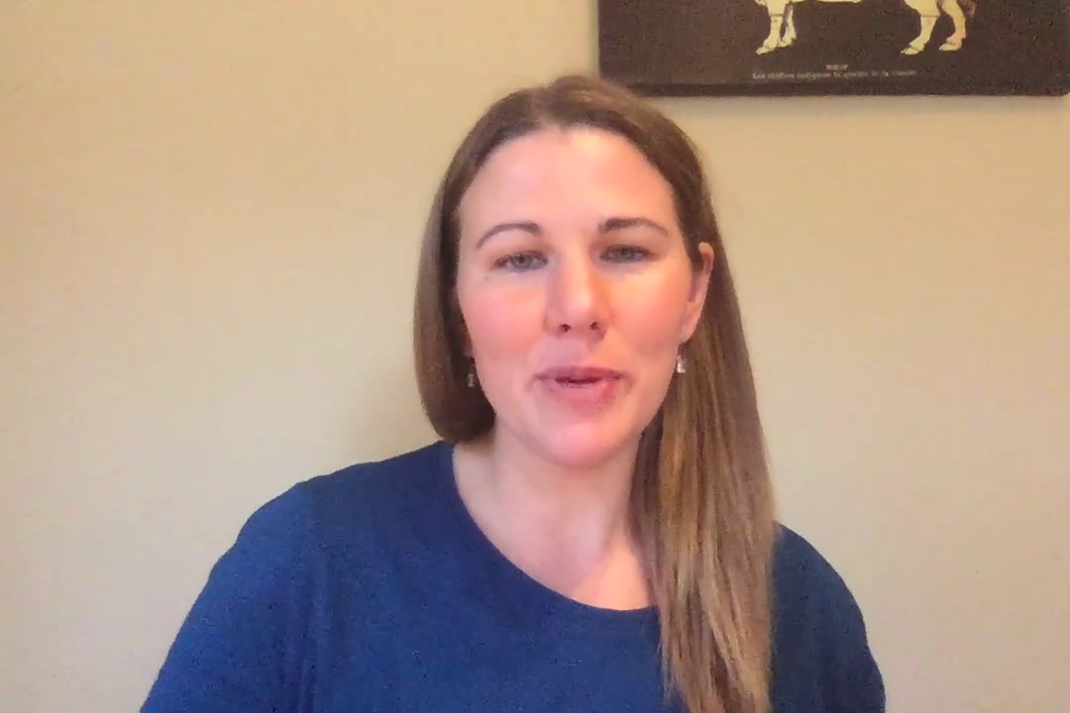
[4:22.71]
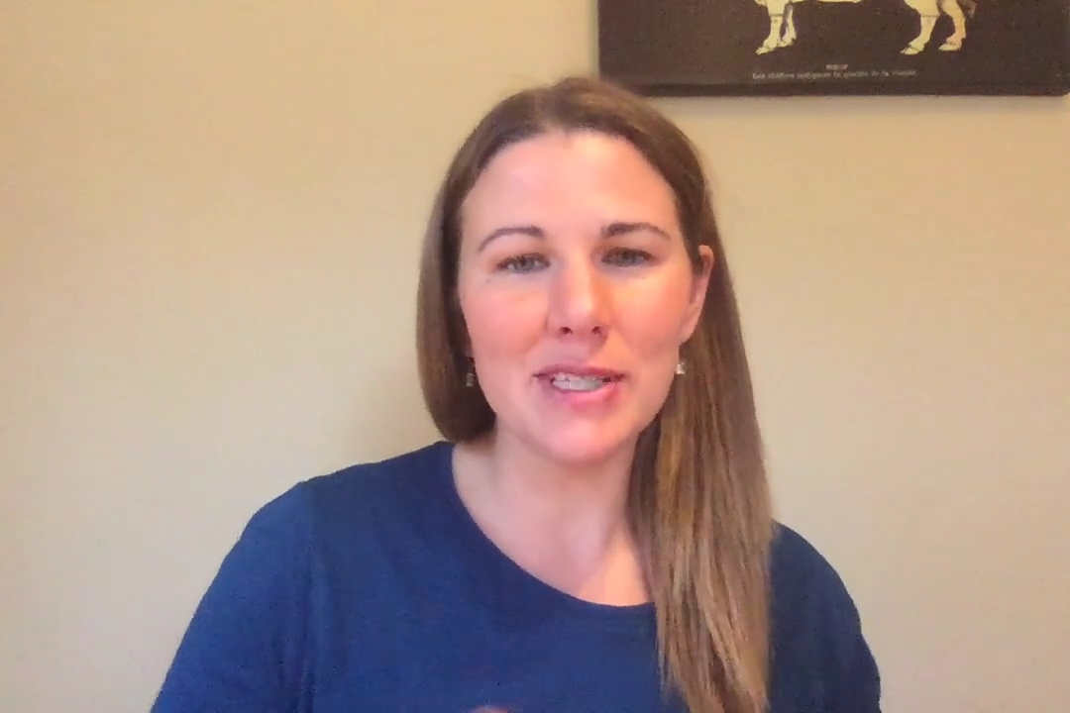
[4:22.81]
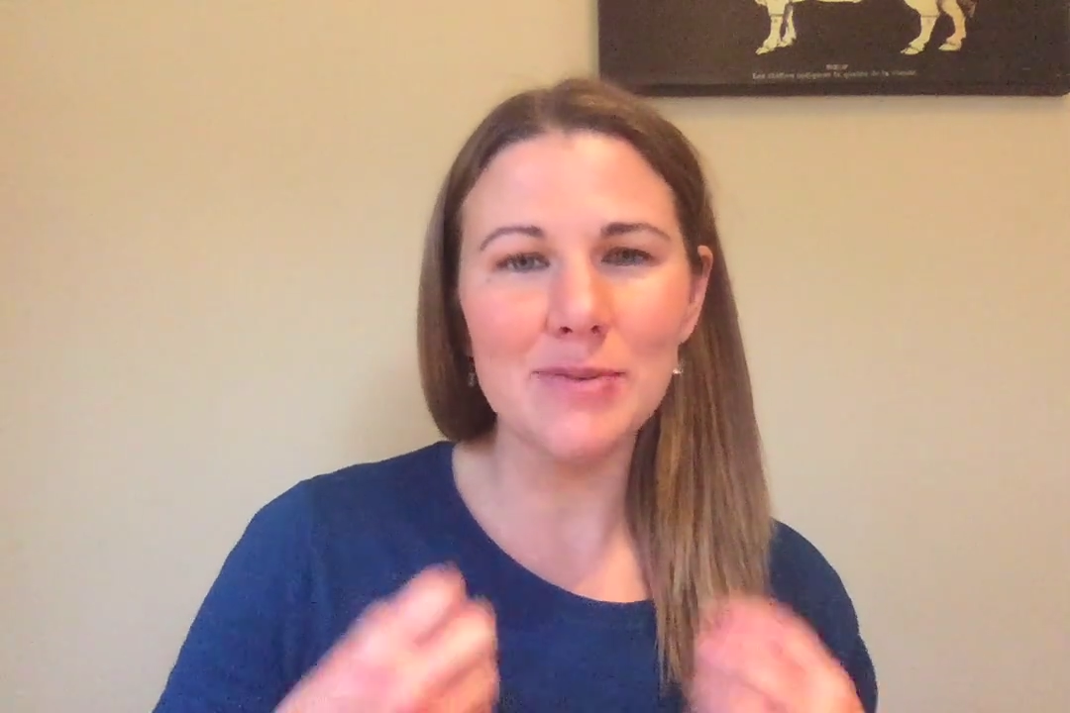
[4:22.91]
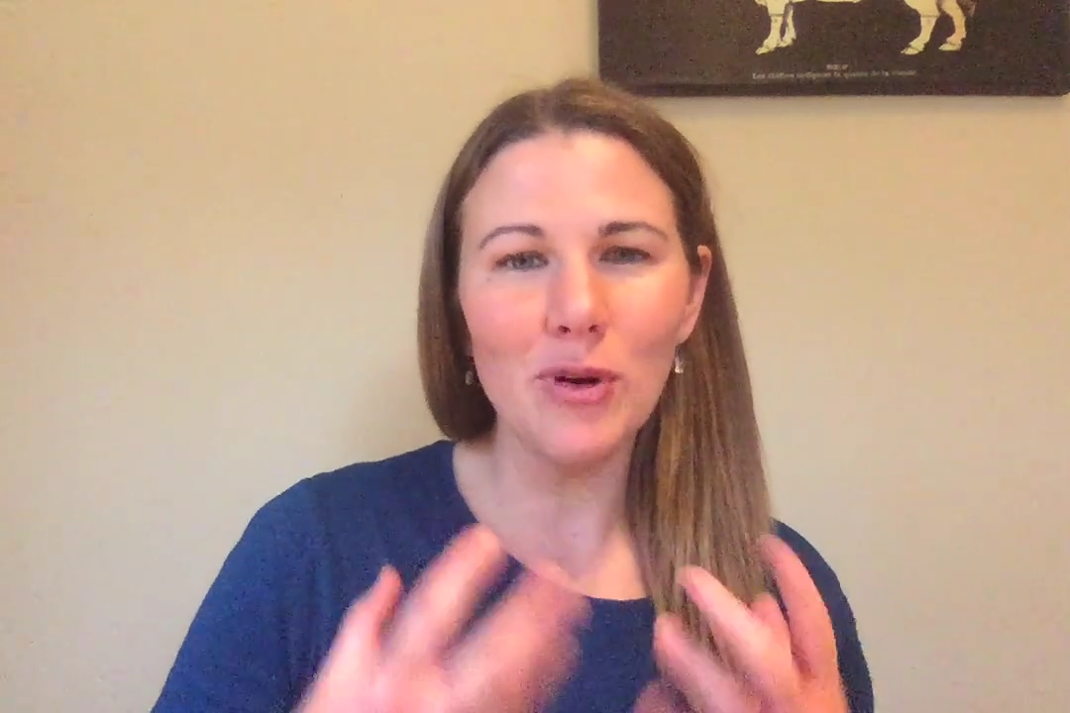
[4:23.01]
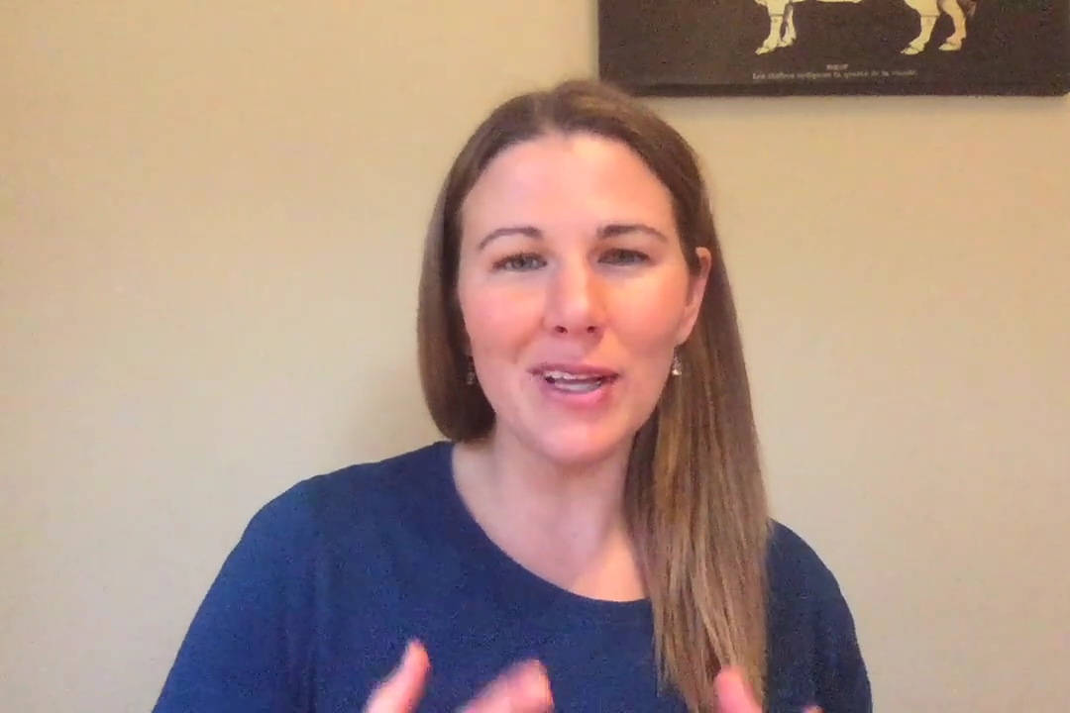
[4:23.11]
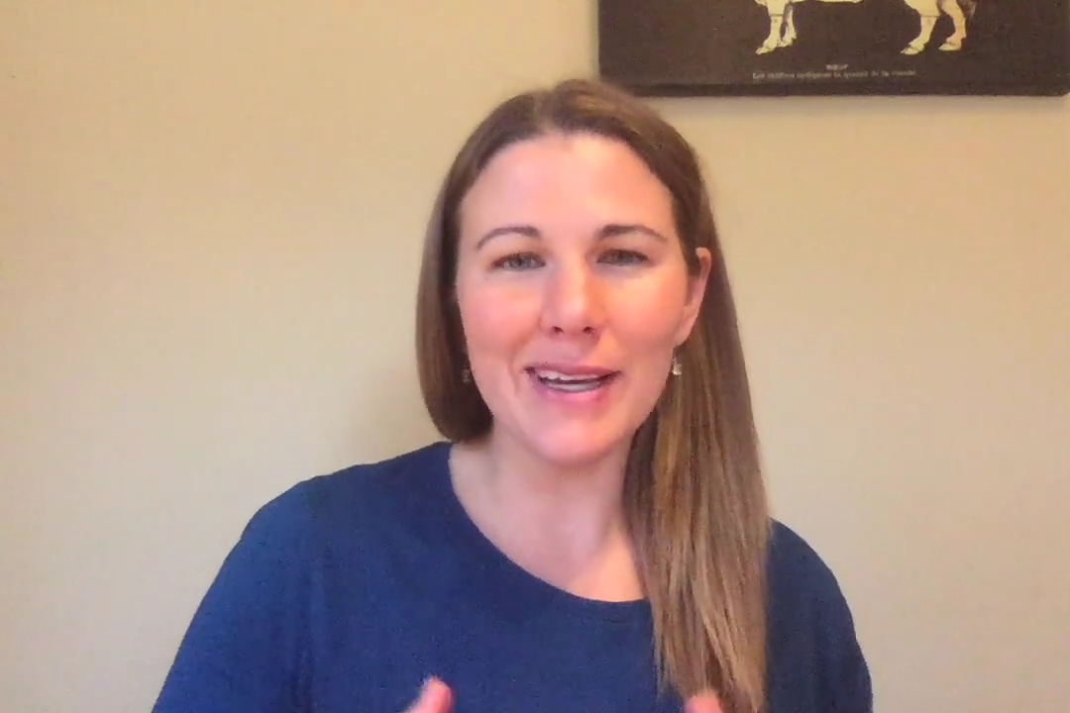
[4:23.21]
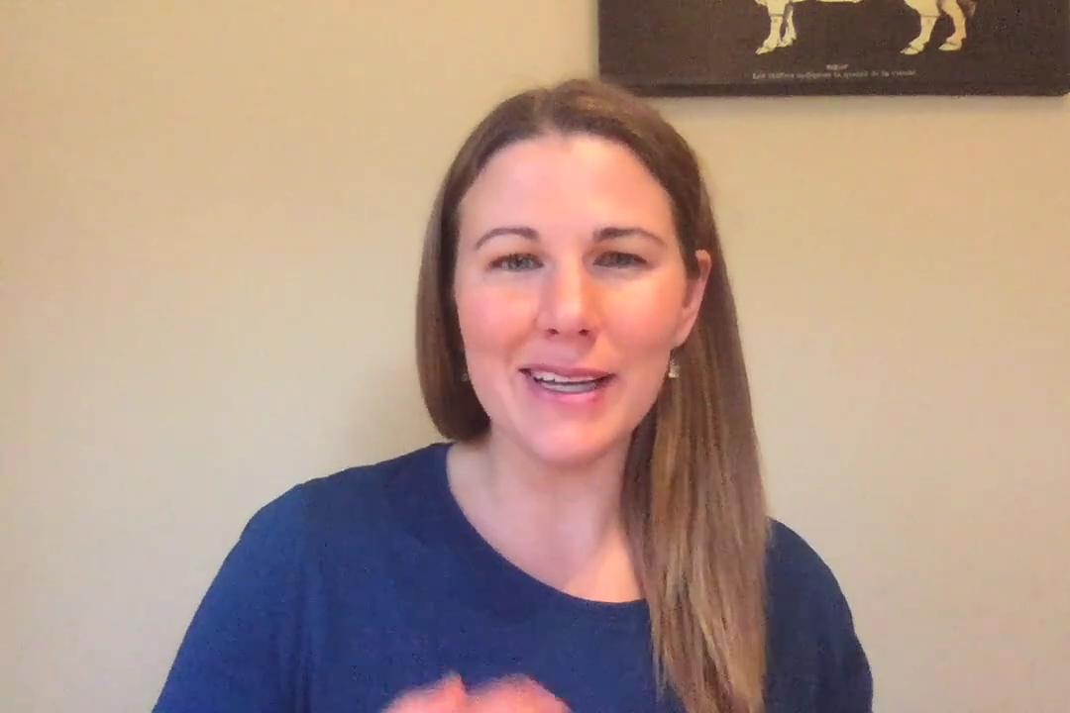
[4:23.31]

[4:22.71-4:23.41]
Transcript: But it's more like